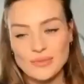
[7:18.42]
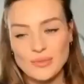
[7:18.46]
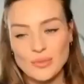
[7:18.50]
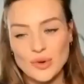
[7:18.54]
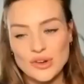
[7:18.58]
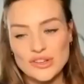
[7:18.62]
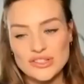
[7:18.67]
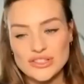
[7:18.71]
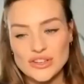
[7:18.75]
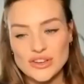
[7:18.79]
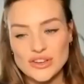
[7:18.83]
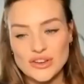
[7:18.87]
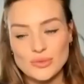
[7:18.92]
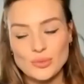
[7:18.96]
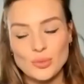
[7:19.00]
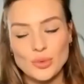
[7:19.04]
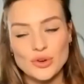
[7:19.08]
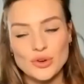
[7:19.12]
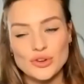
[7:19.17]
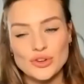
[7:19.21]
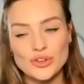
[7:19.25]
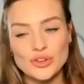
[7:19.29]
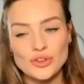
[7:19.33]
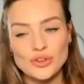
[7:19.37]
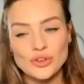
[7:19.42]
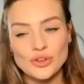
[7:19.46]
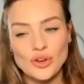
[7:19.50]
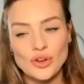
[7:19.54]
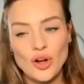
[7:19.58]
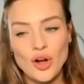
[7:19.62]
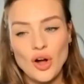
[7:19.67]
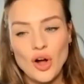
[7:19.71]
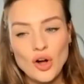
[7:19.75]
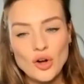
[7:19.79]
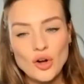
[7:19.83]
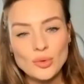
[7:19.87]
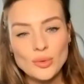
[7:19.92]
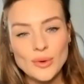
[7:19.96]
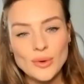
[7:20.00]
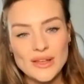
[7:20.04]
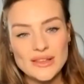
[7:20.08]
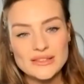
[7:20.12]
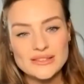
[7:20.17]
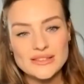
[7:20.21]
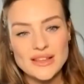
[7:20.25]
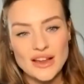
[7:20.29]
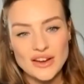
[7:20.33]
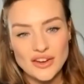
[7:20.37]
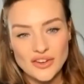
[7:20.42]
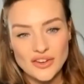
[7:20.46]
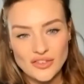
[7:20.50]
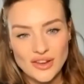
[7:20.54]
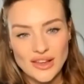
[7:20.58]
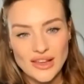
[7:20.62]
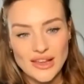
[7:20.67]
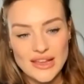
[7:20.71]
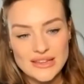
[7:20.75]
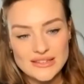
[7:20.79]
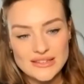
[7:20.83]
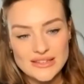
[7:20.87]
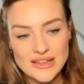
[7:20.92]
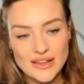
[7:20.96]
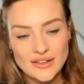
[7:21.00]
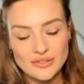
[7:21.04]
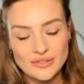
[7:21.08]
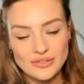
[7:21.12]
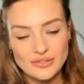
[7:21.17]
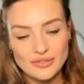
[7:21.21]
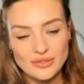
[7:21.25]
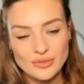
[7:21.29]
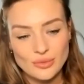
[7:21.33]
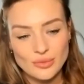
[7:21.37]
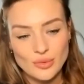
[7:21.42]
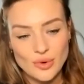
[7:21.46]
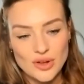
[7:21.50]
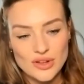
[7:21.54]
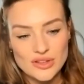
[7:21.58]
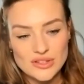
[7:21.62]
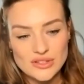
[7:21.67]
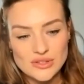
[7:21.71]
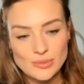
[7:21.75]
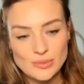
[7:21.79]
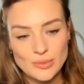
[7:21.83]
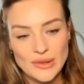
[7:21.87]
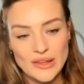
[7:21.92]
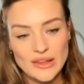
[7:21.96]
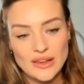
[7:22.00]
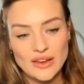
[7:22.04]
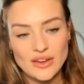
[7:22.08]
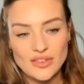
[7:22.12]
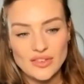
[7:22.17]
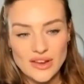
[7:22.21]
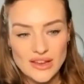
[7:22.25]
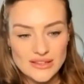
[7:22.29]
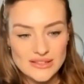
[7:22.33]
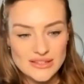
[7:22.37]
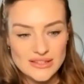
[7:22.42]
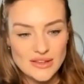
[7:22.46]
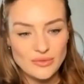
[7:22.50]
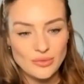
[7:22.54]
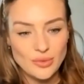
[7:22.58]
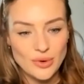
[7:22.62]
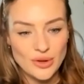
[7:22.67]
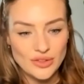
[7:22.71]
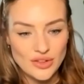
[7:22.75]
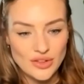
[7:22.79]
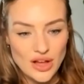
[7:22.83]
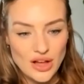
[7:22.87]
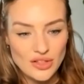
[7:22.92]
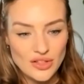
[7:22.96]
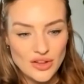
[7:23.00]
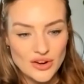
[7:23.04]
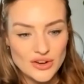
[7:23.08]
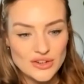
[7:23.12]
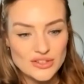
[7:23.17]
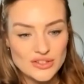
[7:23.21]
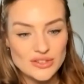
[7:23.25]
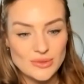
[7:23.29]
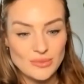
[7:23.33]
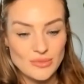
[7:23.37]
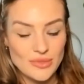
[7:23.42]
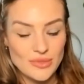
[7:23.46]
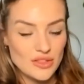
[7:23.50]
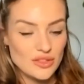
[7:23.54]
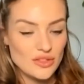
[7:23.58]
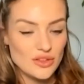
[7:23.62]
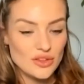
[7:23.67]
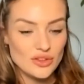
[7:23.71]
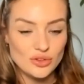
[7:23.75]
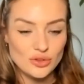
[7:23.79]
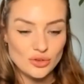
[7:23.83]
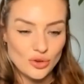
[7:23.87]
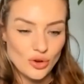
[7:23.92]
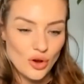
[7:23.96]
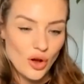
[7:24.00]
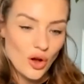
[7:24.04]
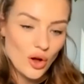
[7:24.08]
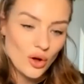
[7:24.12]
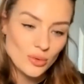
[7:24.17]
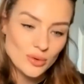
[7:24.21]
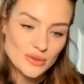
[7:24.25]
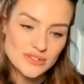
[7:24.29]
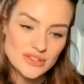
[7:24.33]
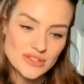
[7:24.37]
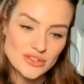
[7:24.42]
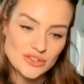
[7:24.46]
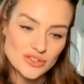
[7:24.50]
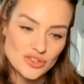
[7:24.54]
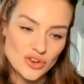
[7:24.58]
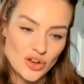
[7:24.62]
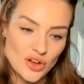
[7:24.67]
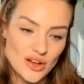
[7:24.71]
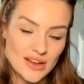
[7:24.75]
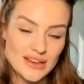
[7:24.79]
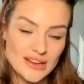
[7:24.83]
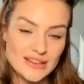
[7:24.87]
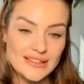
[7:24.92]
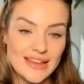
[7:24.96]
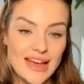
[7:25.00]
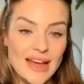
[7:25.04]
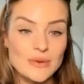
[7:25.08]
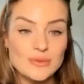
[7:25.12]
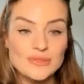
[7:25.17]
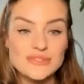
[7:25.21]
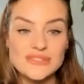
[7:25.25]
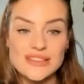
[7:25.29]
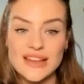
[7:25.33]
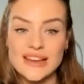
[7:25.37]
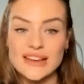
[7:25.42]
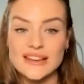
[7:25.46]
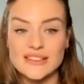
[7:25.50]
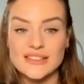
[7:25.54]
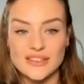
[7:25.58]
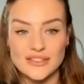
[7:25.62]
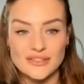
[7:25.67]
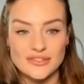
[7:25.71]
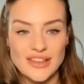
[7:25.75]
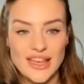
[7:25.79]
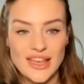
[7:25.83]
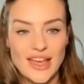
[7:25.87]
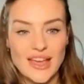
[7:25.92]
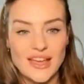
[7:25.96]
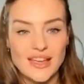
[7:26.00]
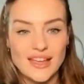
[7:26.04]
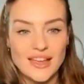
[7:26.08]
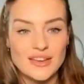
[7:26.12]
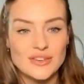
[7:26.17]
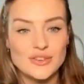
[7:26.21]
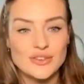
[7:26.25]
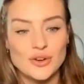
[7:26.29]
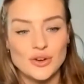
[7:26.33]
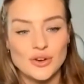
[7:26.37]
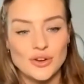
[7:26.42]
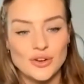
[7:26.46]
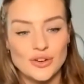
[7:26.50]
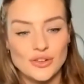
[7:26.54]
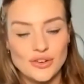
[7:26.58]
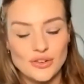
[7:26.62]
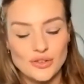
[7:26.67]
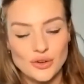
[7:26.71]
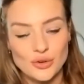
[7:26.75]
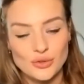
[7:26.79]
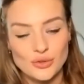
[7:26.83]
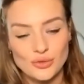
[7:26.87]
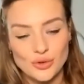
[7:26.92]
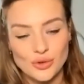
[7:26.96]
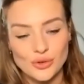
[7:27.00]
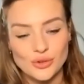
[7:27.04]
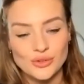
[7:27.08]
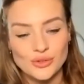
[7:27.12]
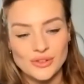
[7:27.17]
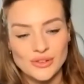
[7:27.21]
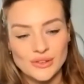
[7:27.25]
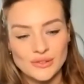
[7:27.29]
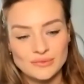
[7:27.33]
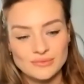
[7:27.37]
was were you always a creative? Was being creative with color something that you always enjoyed outside of tech and your role?